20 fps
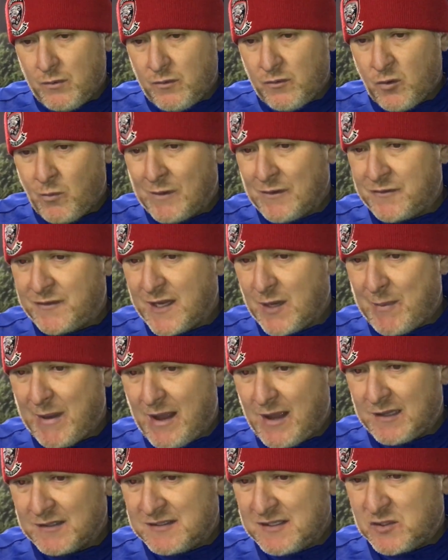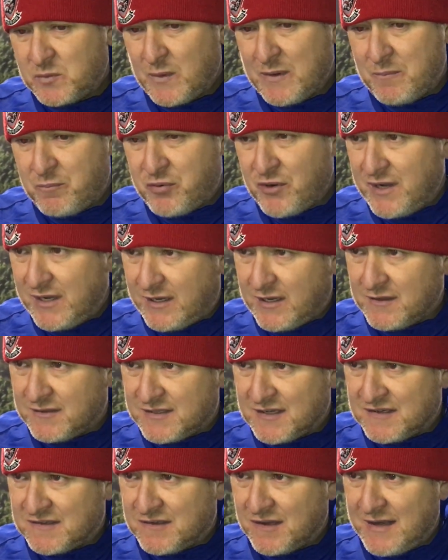the one thing about us is we're pretty
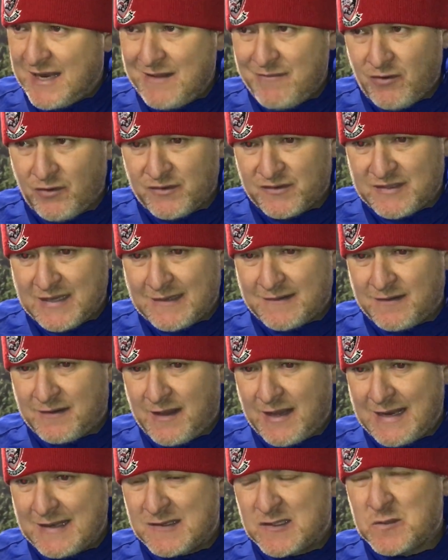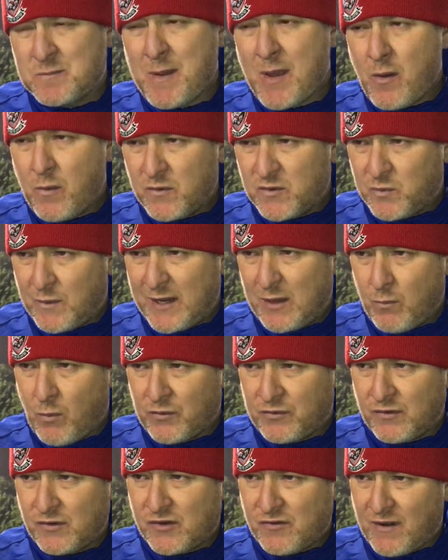consistent, even on Saturday in spells when it
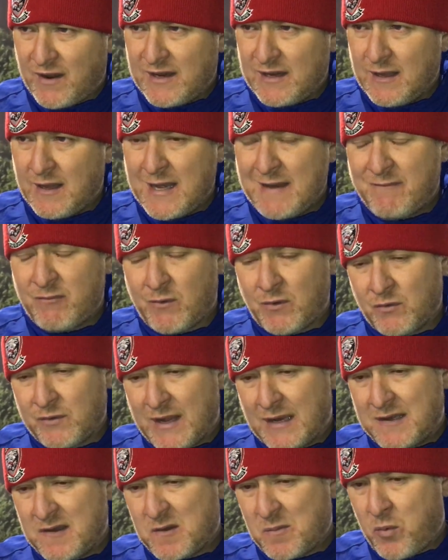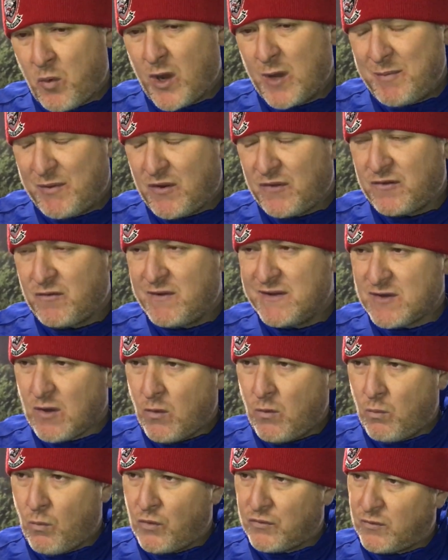wasn't great, and everyone will get disappointed because the
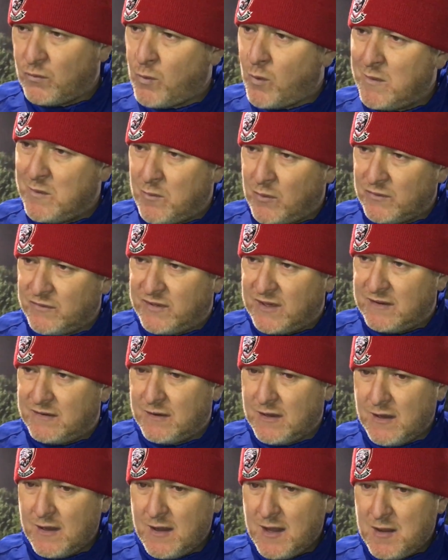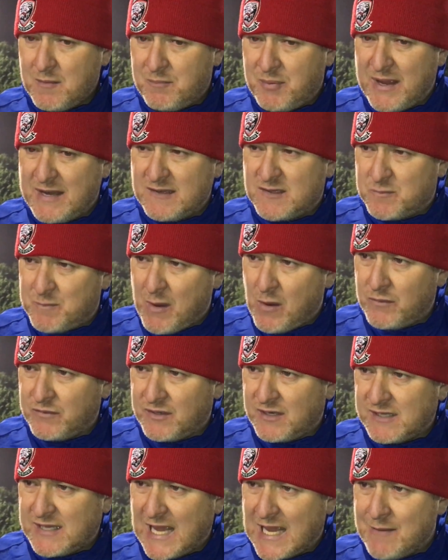result wasn't what we wanted. But in spells
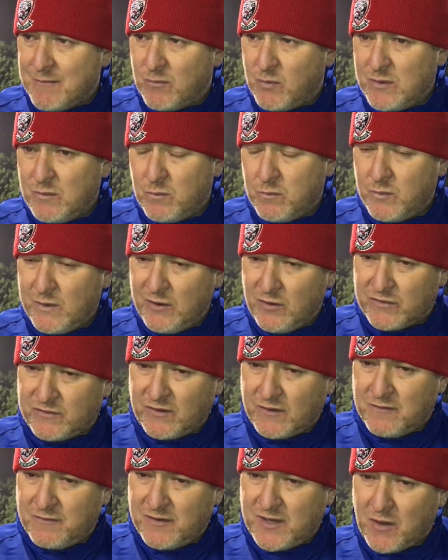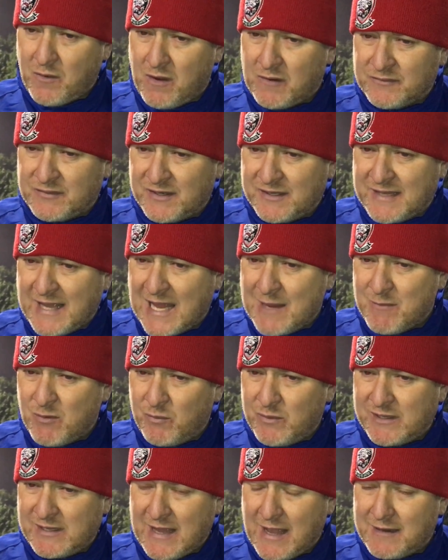of the game, we looked at the video after the game
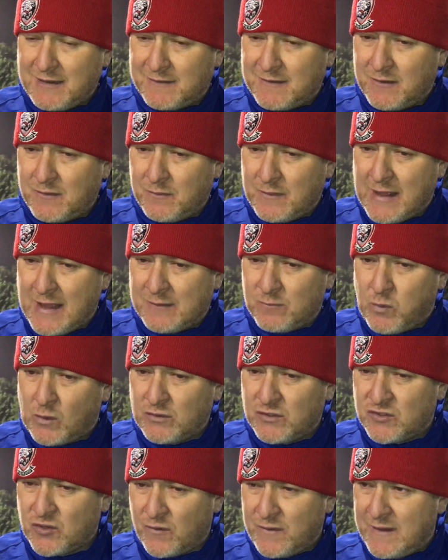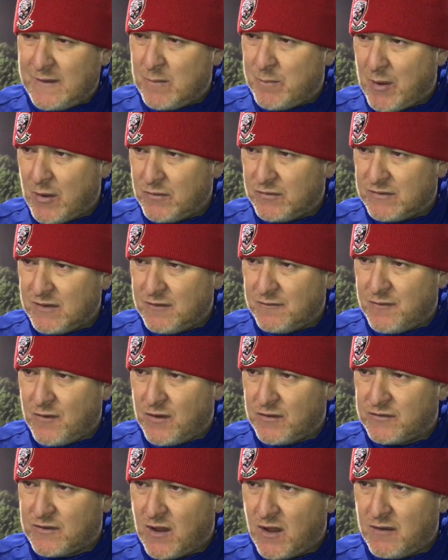and we counted that they had one shot that hit the post in the
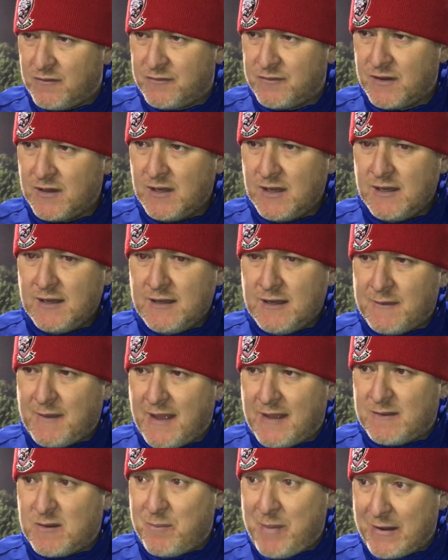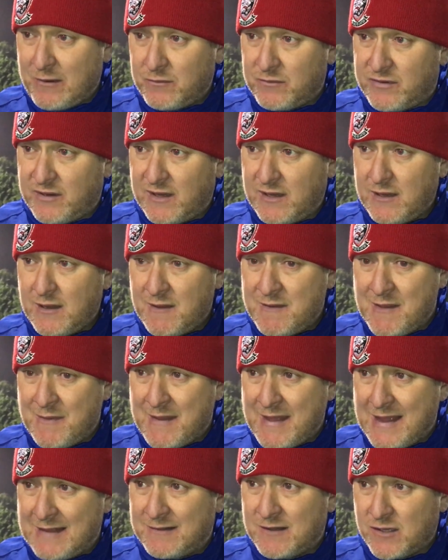first half, they had the penalty, and then
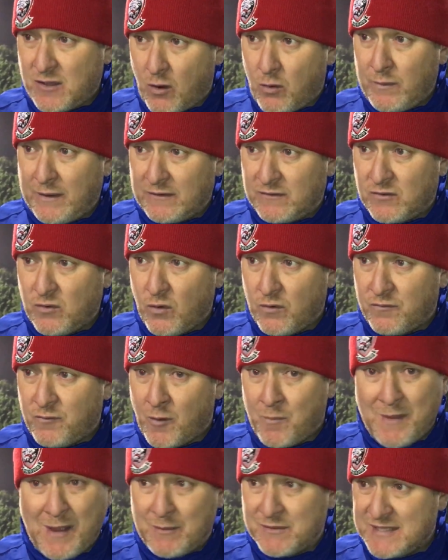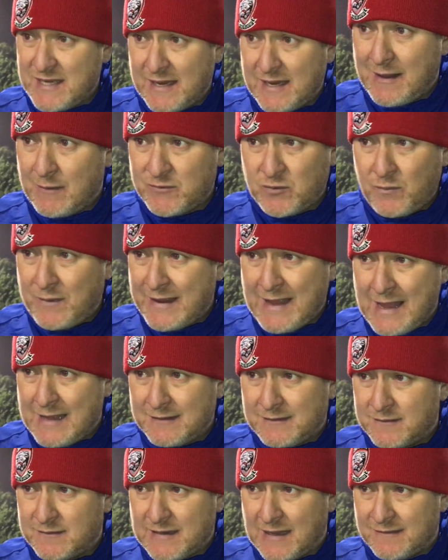they had the goal they scored from. That was That was all they
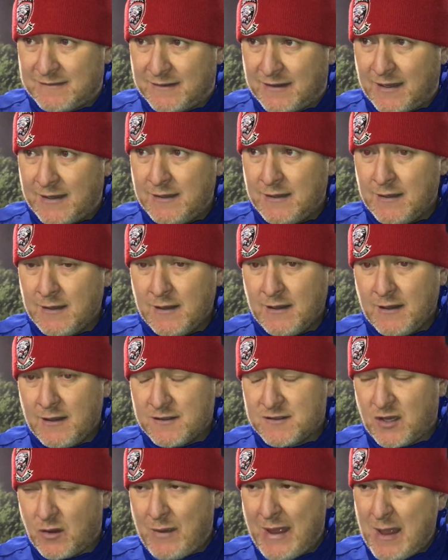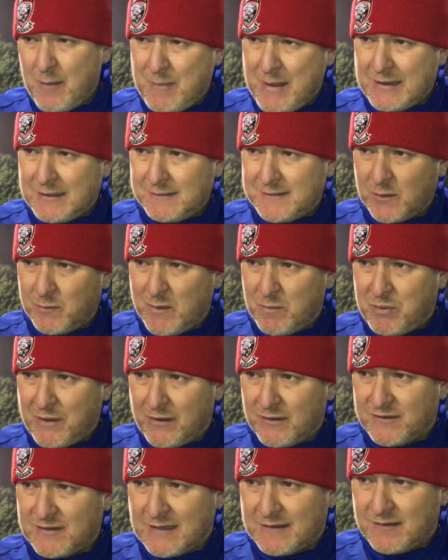had Saturday. So how badly did we
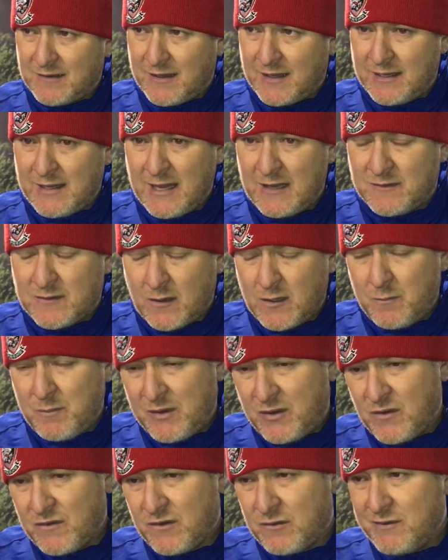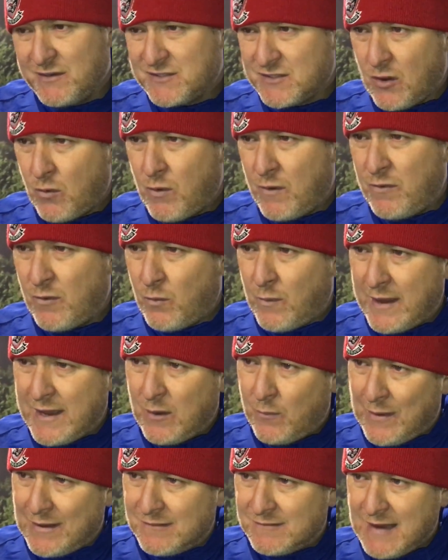play on Saturday? It's only because of the result and the way
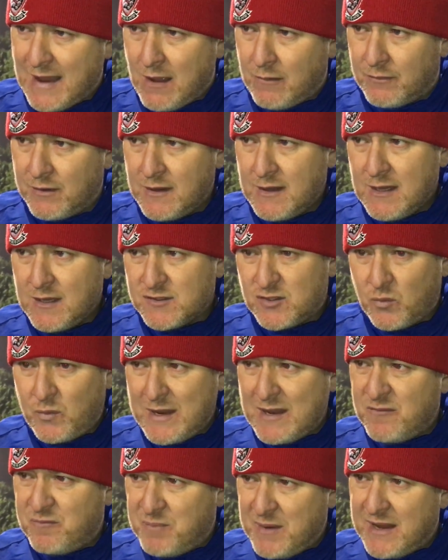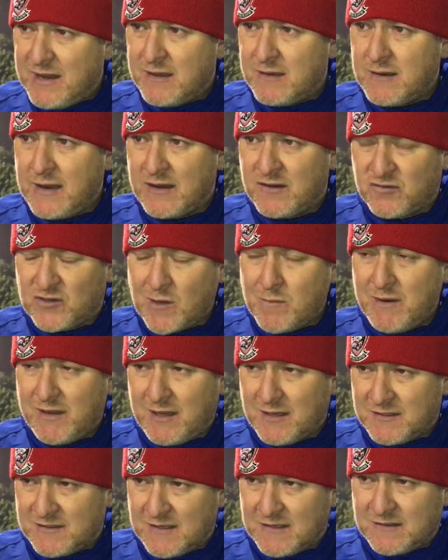it went down. So we've been extremely
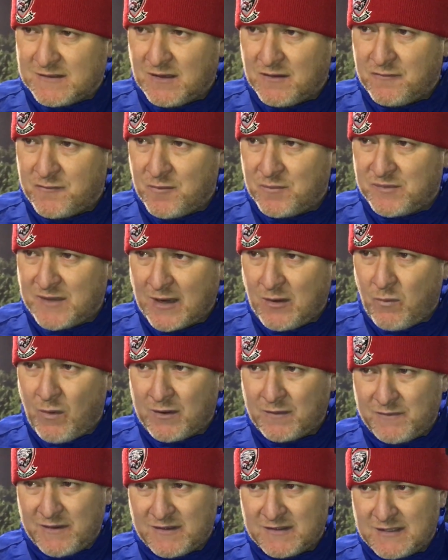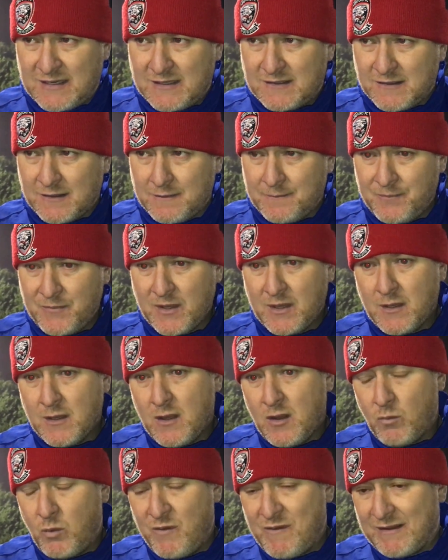consistent from day one of this season.
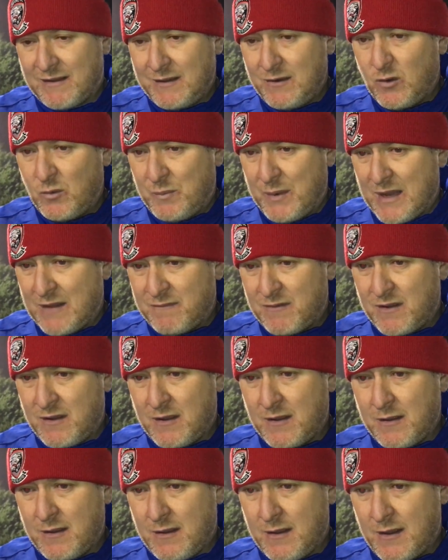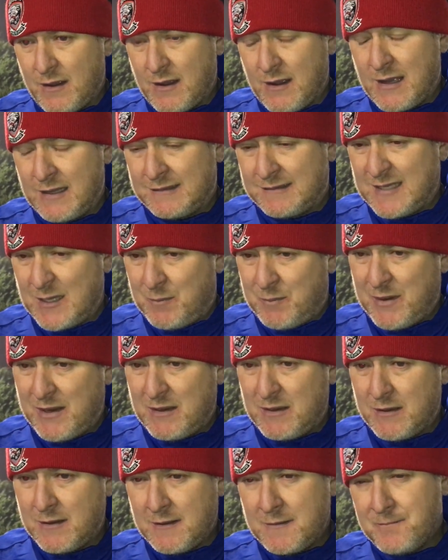We've had a little bit of a dip
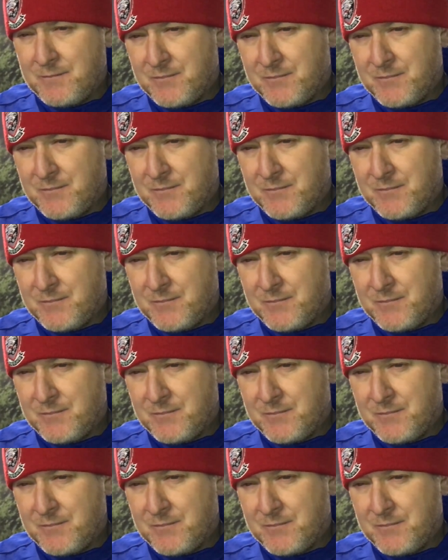in